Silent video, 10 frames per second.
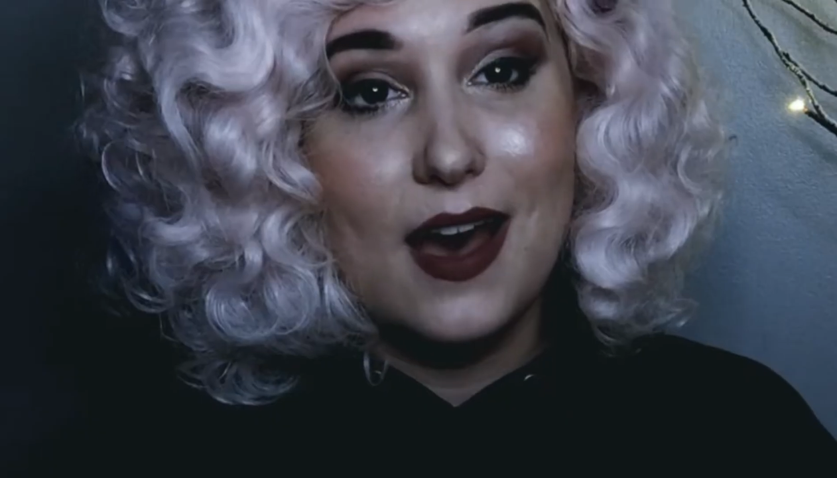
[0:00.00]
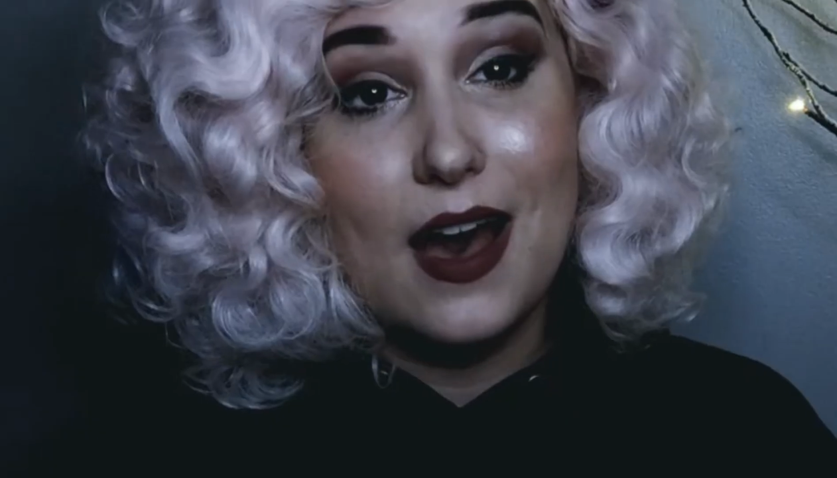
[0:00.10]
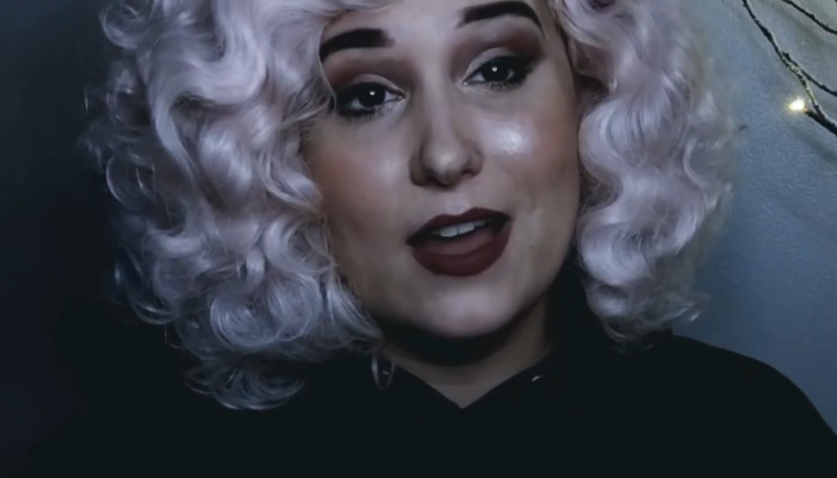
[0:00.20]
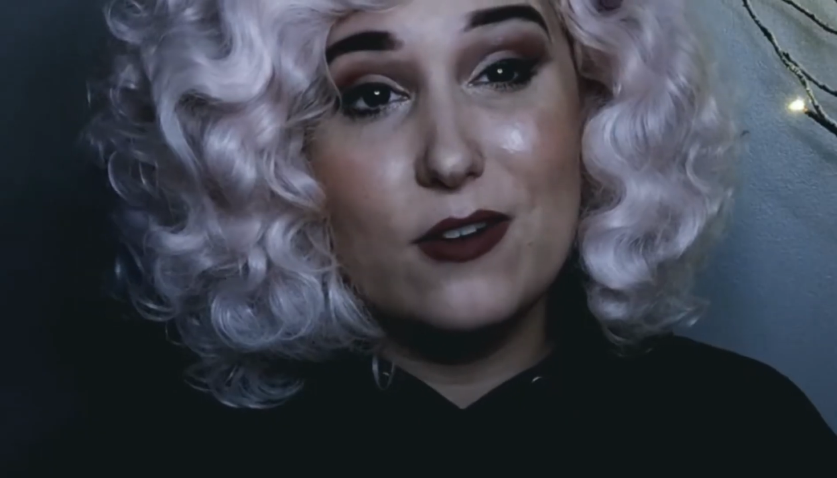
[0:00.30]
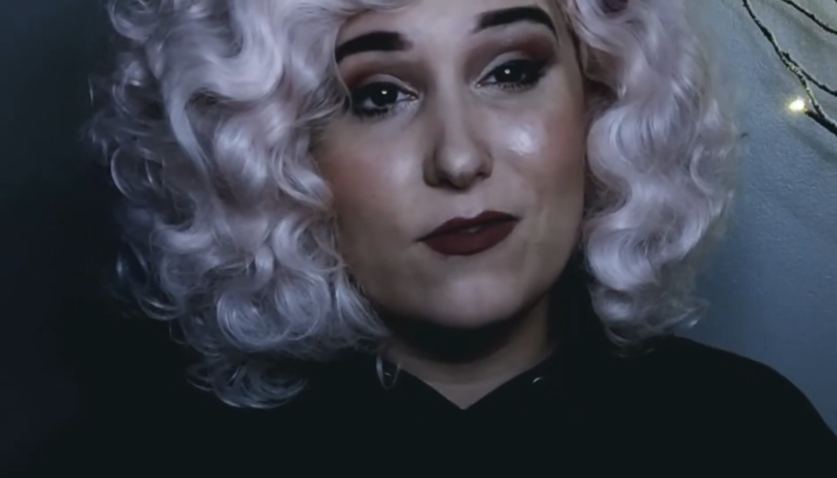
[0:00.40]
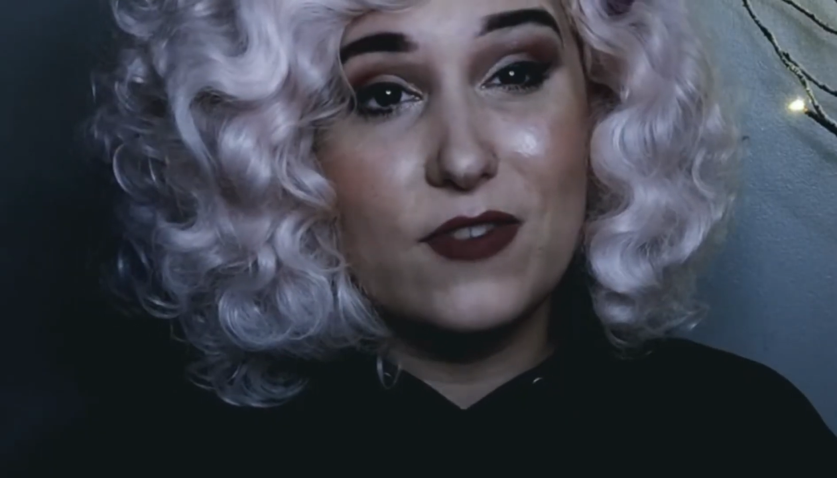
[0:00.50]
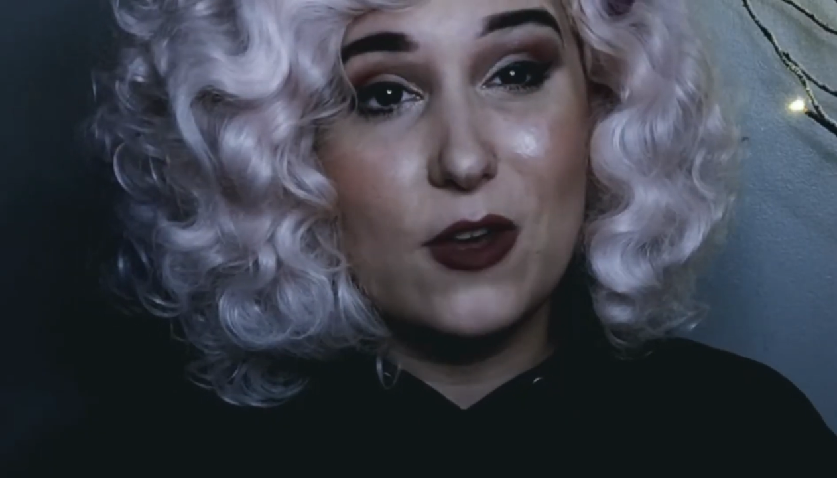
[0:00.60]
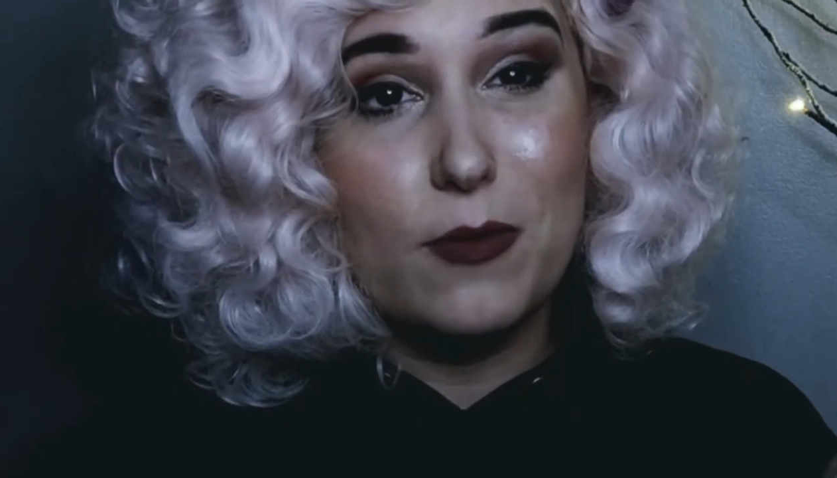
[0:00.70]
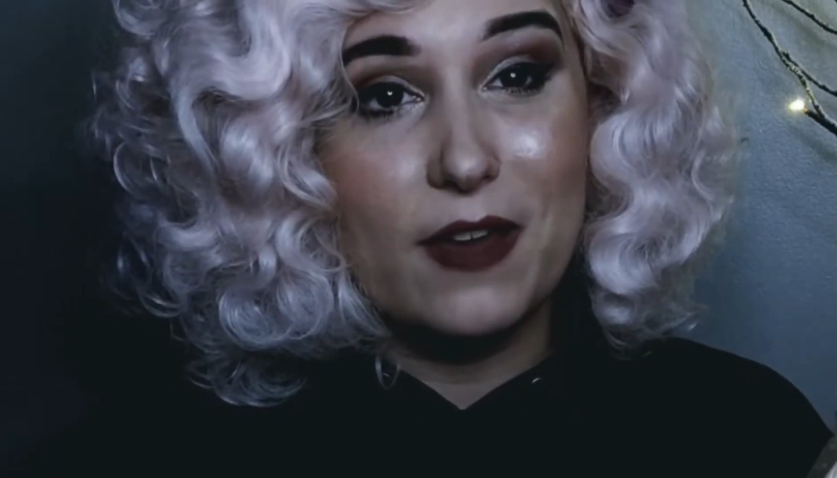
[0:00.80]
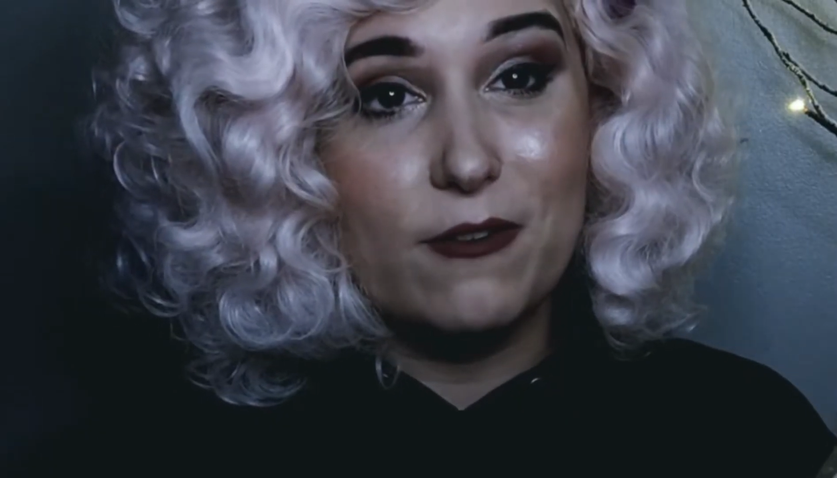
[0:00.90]
I don't feel
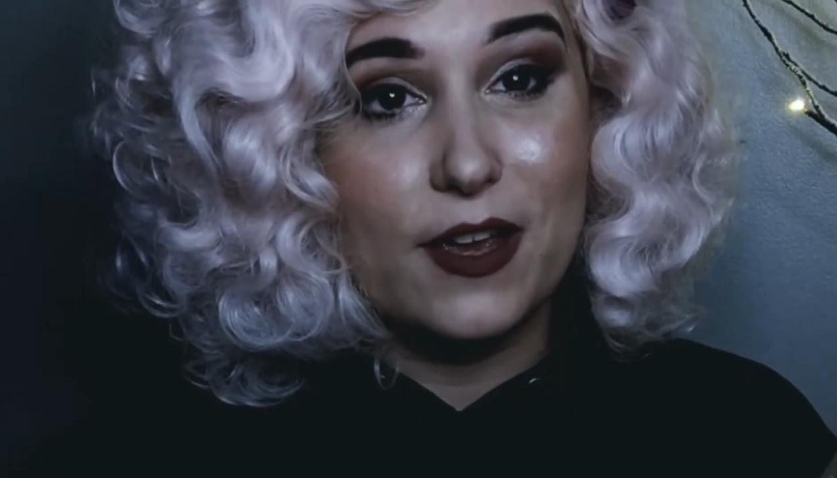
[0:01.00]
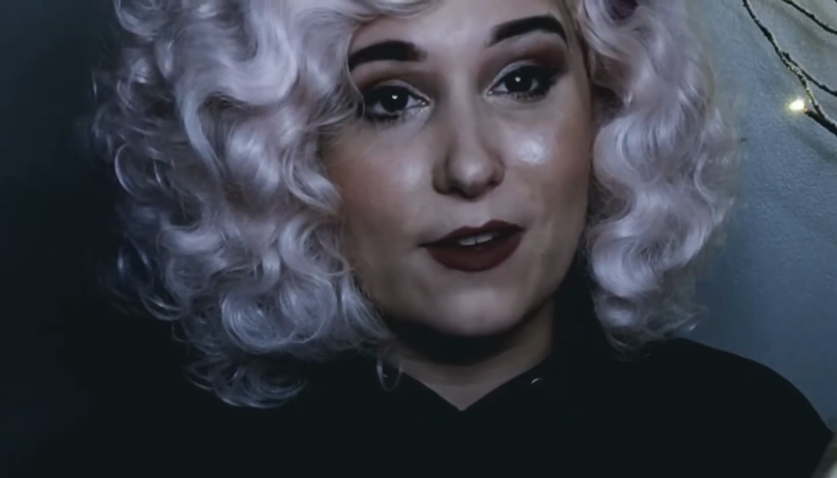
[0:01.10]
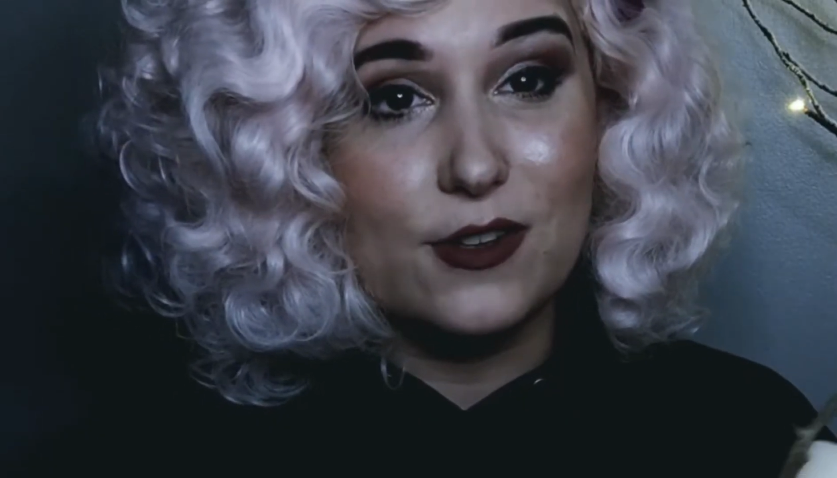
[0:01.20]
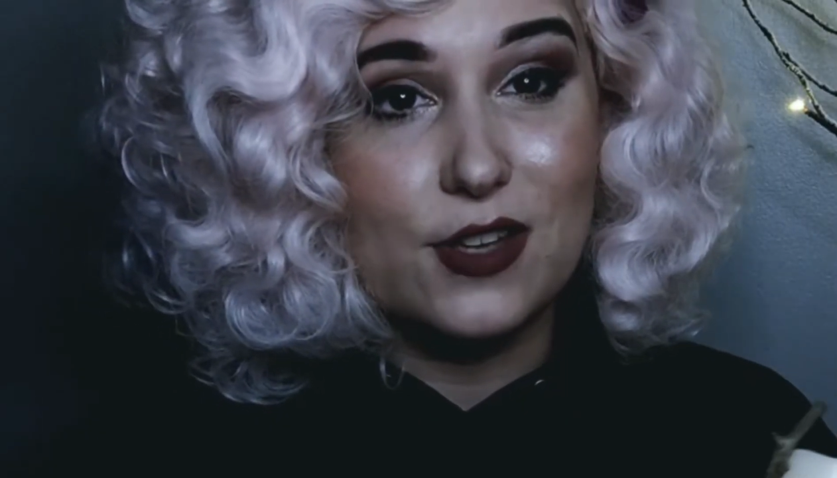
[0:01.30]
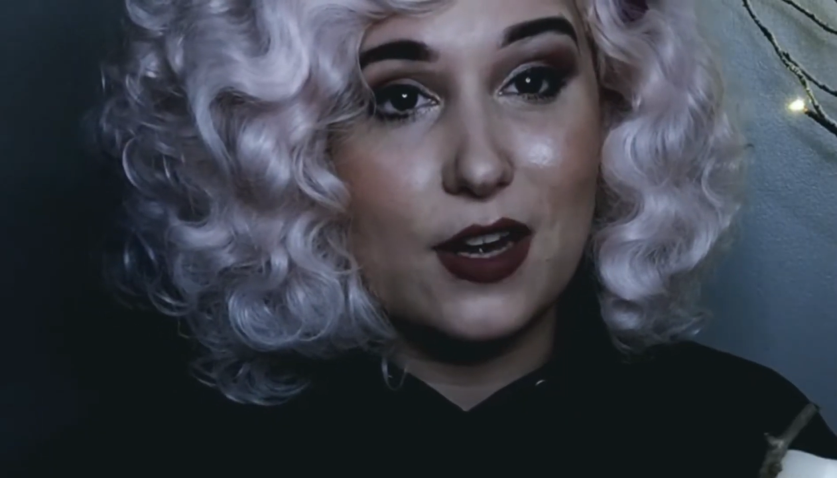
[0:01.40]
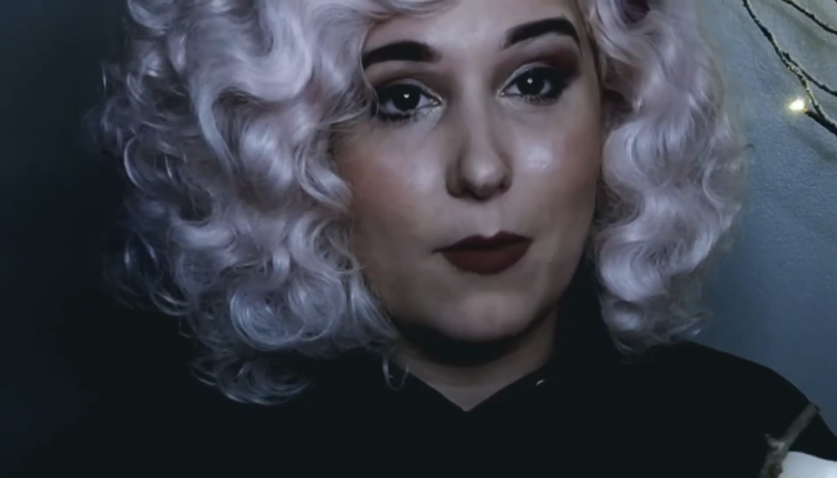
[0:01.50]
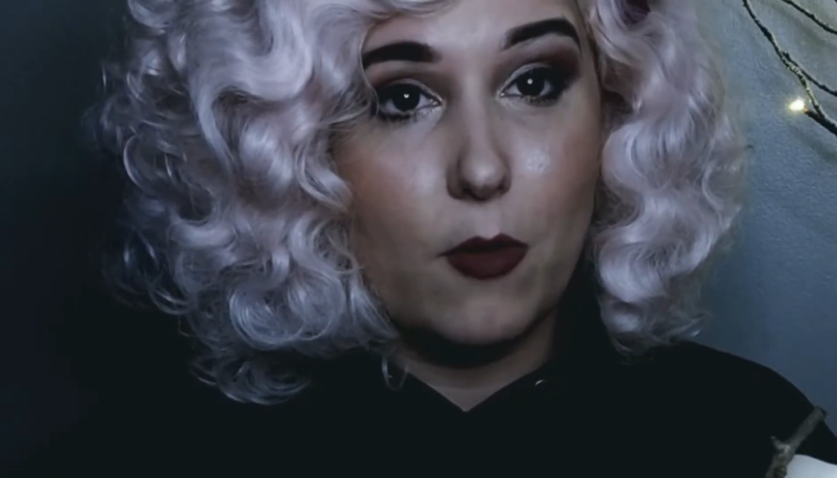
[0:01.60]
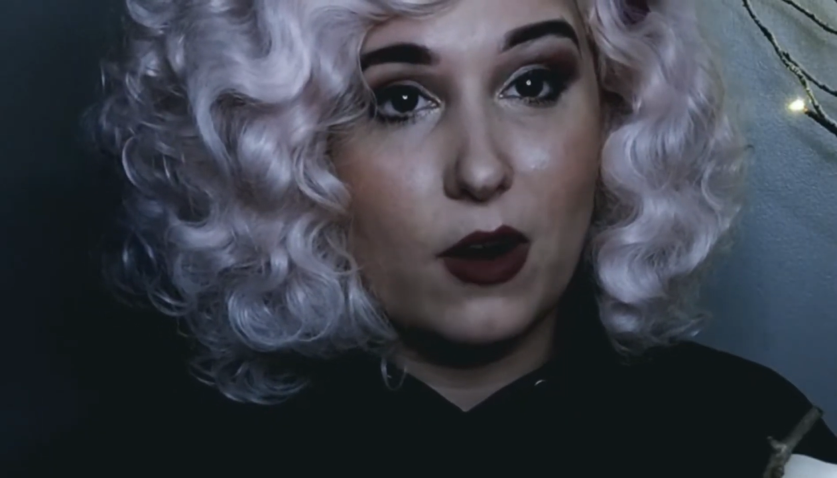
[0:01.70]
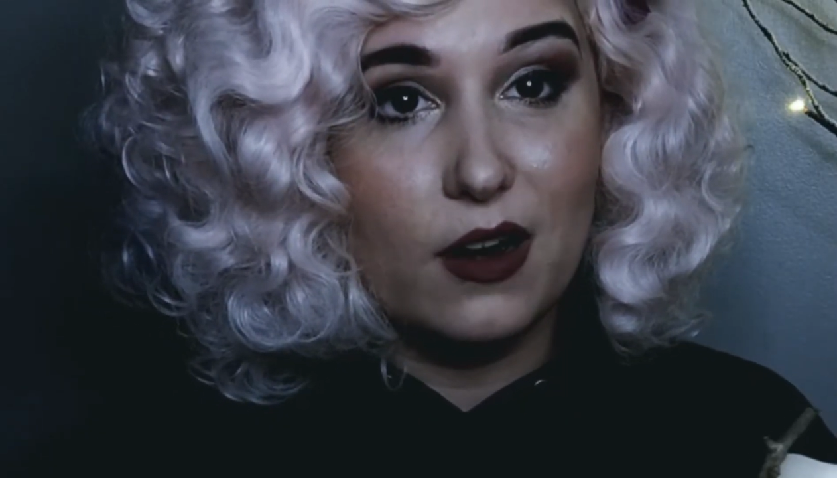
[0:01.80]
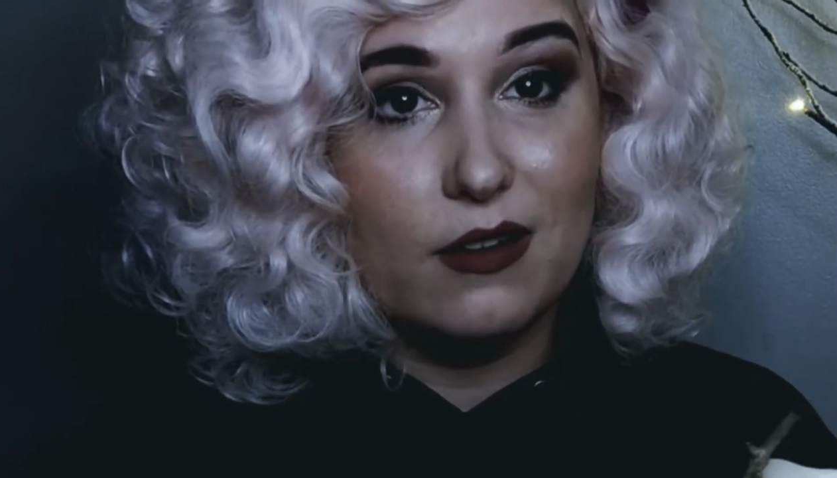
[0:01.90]
my fingers anymore